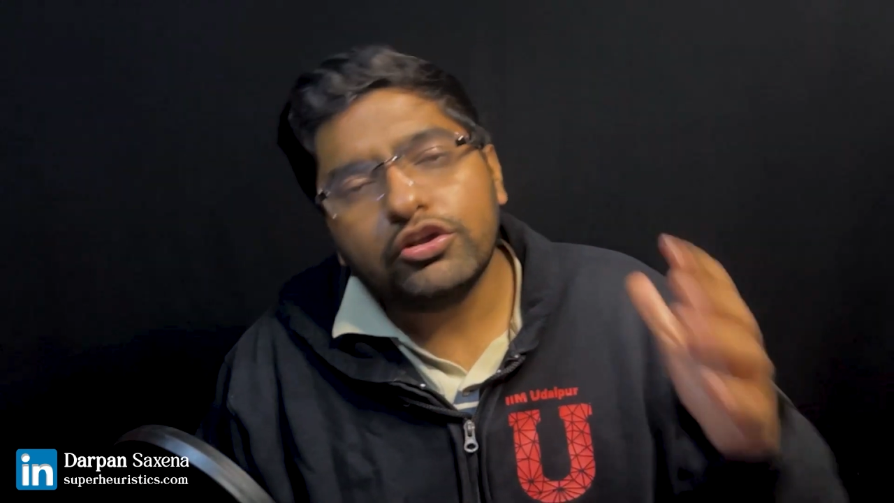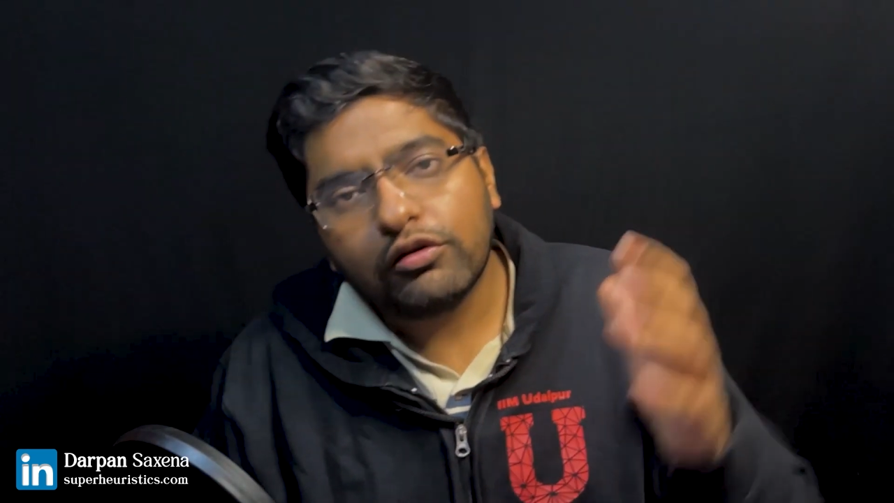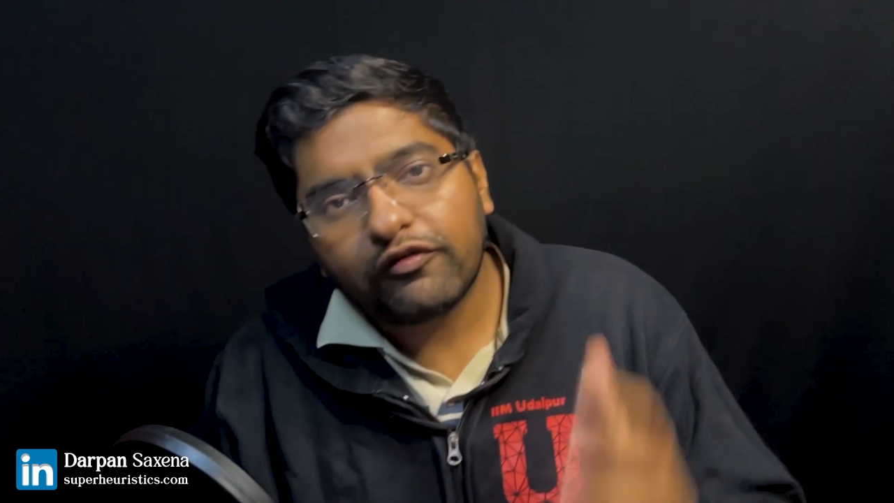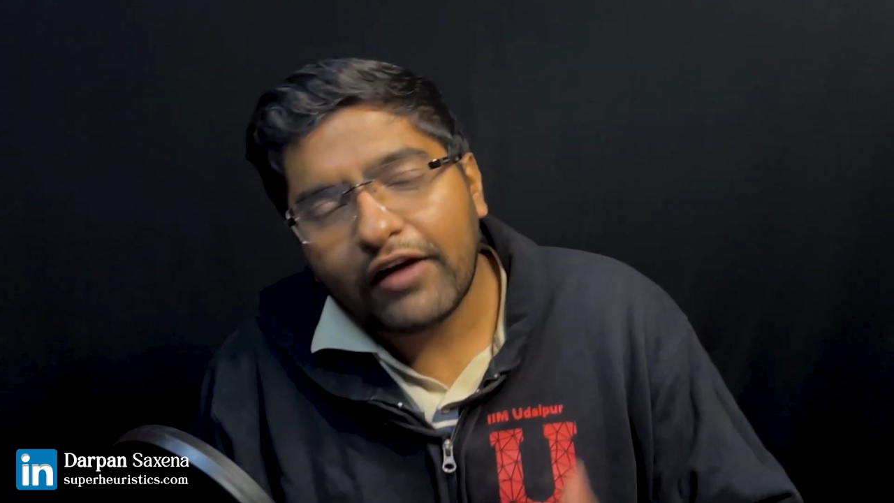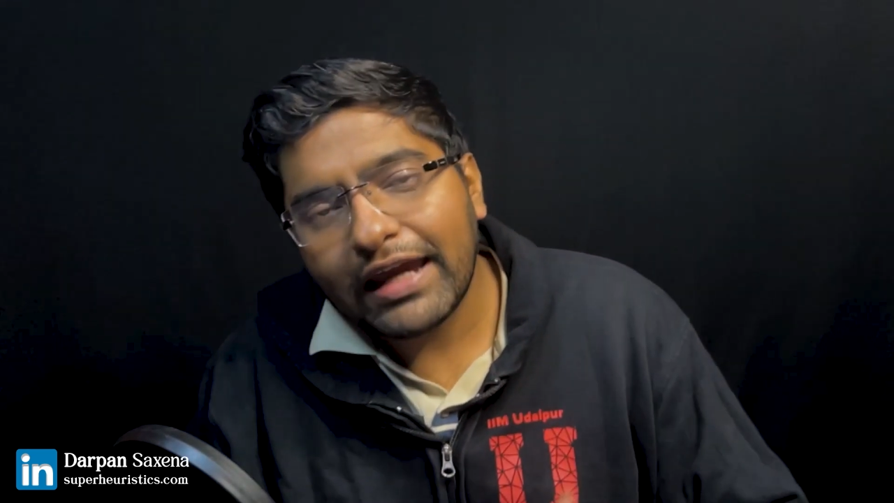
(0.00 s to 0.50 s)

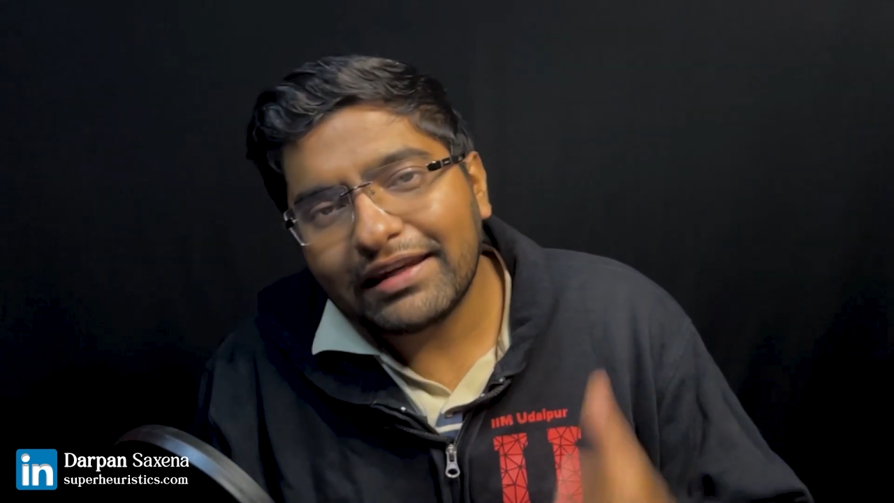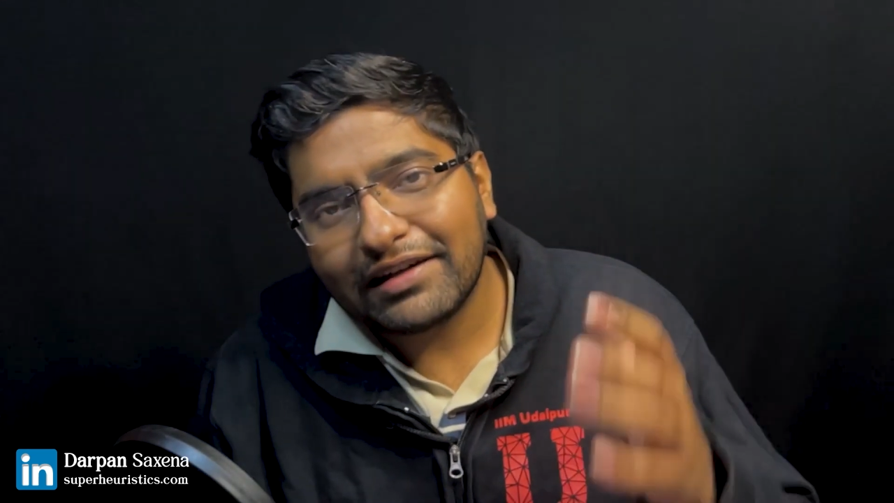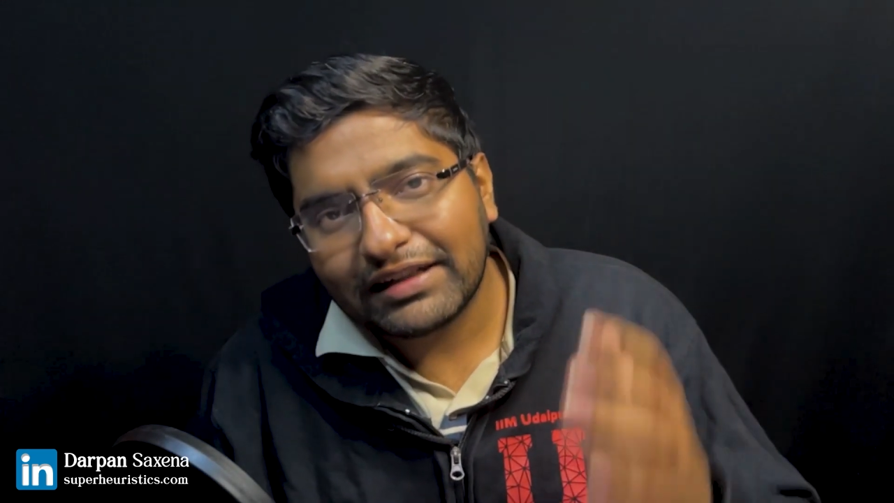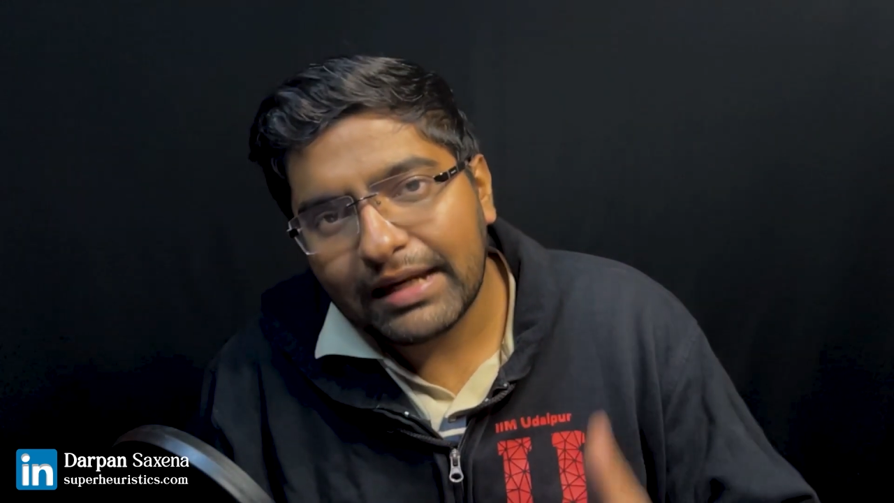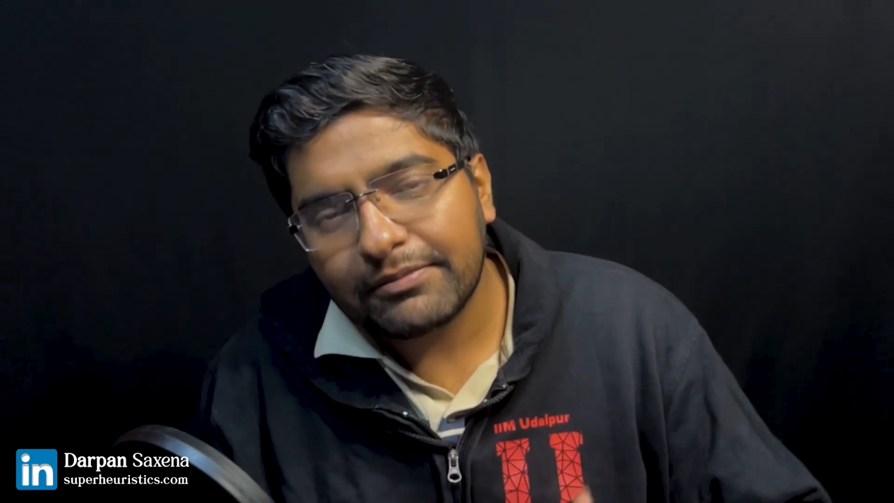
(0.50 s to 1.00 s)
you'll find
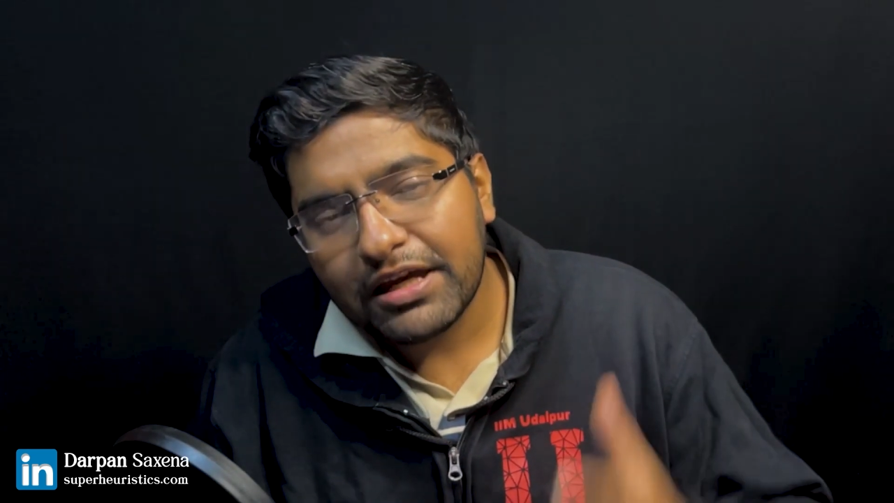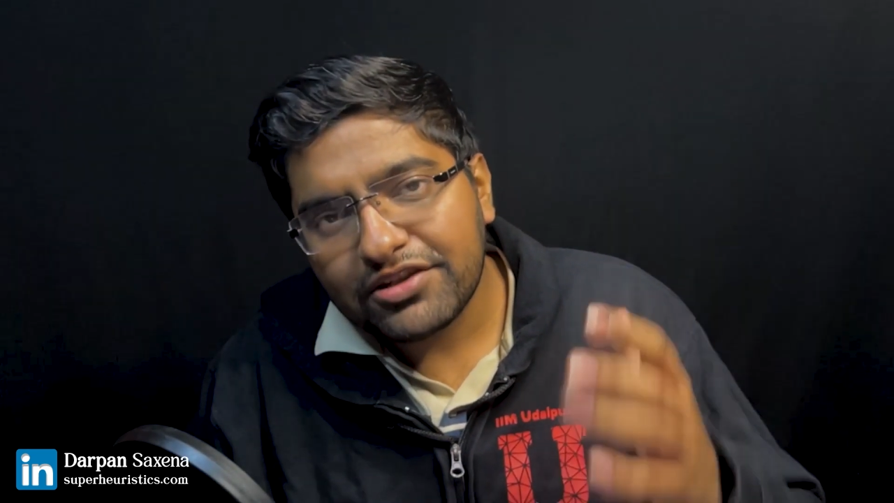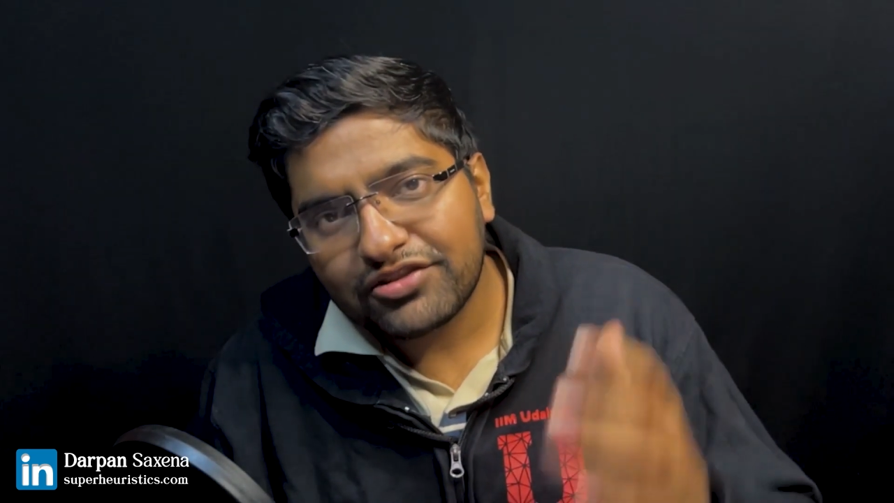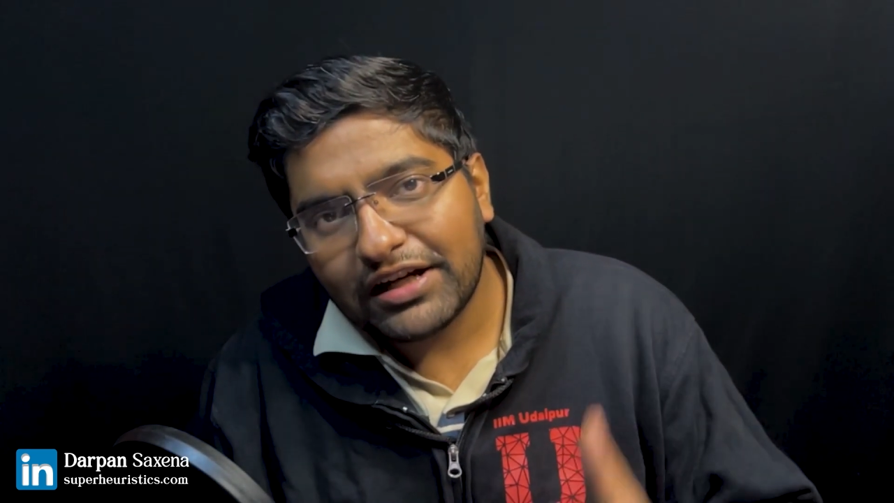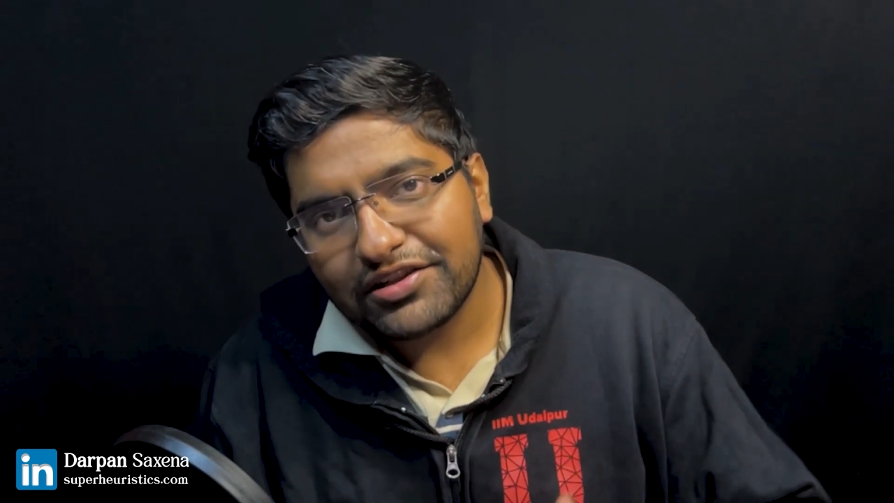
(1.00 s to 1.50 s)
an attempt
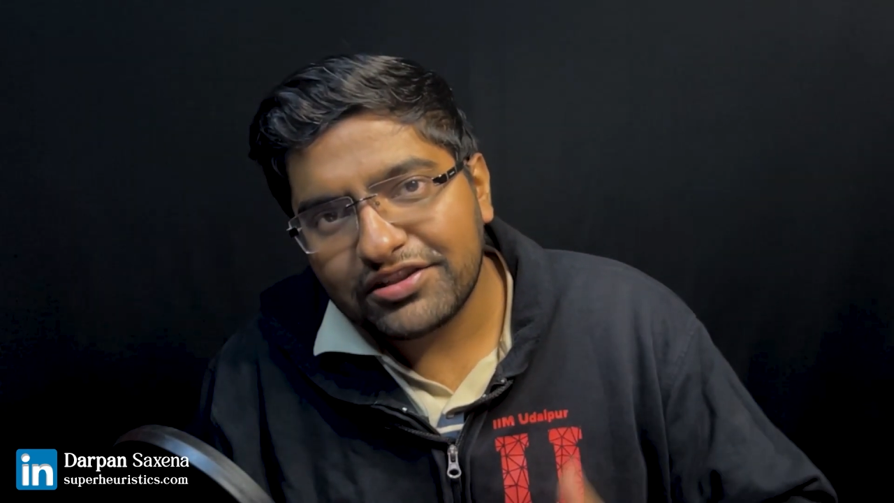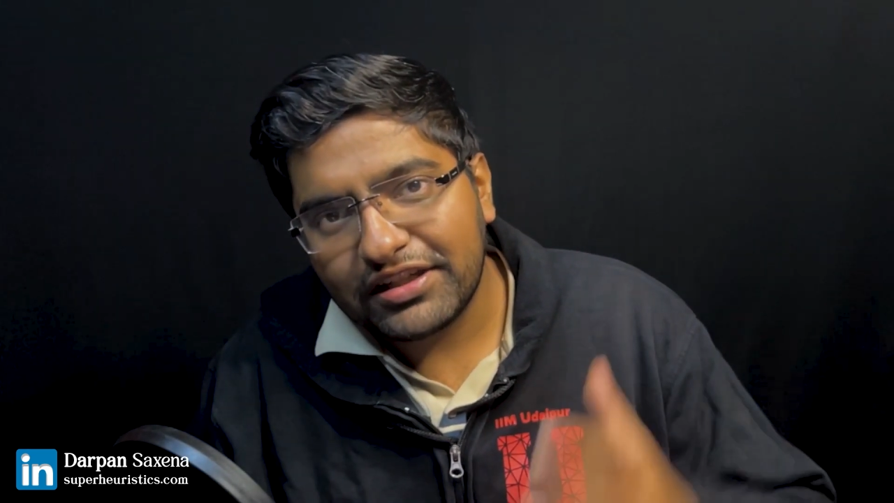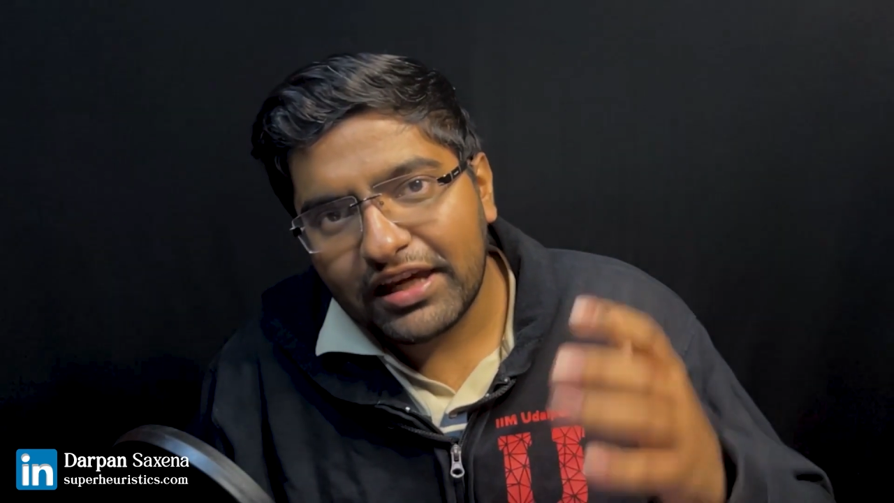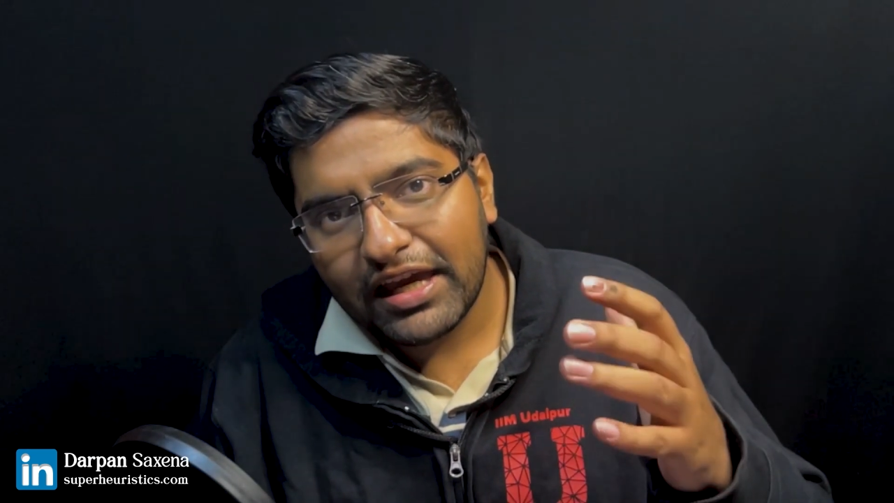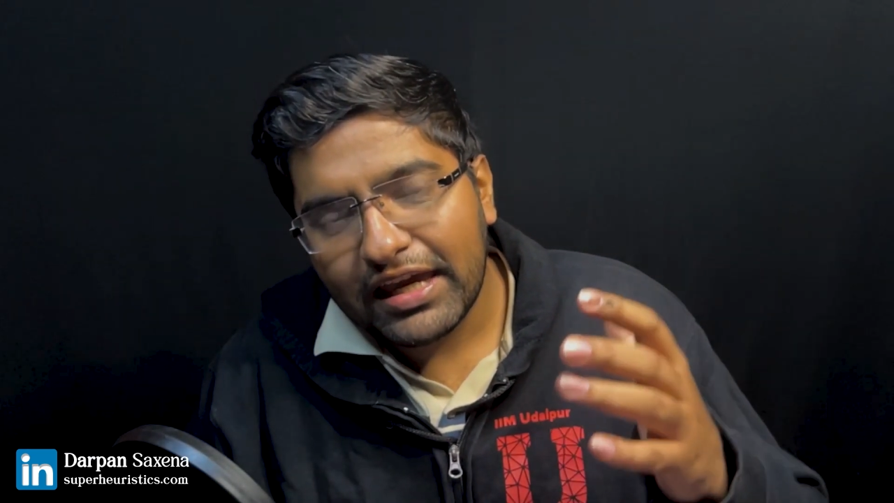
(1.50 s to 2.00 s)

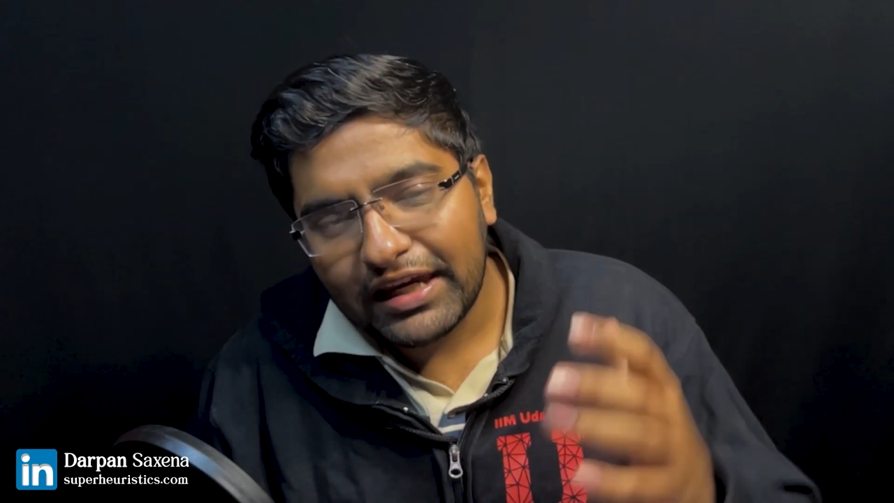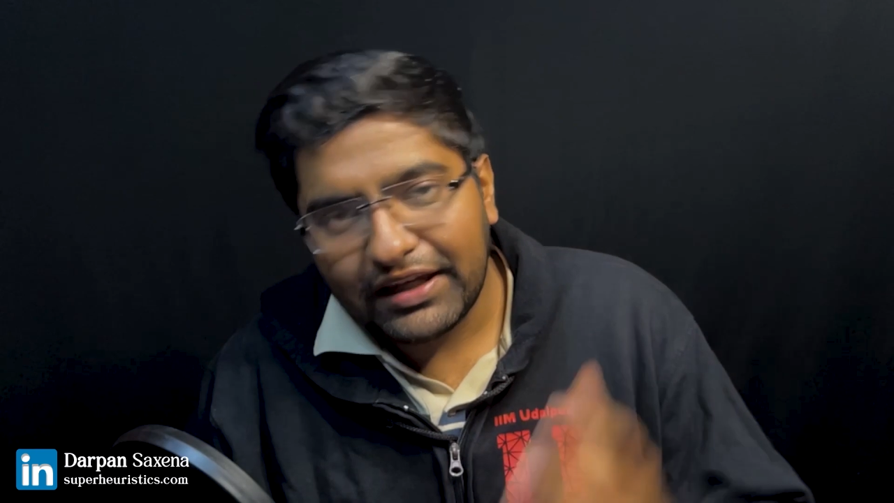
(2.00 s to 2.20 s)
strategy